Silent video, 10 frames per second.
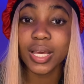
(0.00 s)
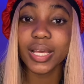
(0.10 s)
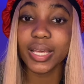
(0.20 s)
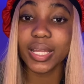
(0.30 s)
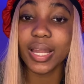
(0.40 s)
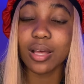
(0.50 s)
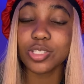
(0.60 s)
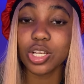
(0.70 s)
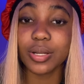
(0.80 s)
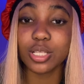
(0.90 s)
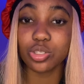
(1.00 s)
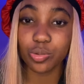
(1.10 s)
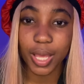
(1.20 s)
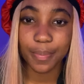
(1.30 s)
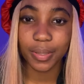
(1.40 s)
it can now turn into
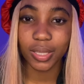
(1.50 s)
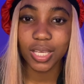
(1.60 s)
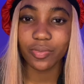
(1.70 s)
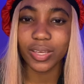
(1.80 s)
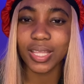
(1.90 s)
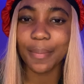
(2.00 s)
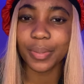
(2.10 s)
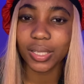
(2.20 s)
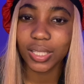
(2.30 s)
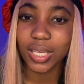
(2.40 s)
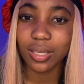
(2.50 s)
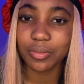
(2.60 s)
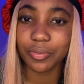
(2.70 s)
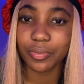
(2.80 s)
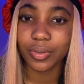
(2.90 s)
a belief, and that belief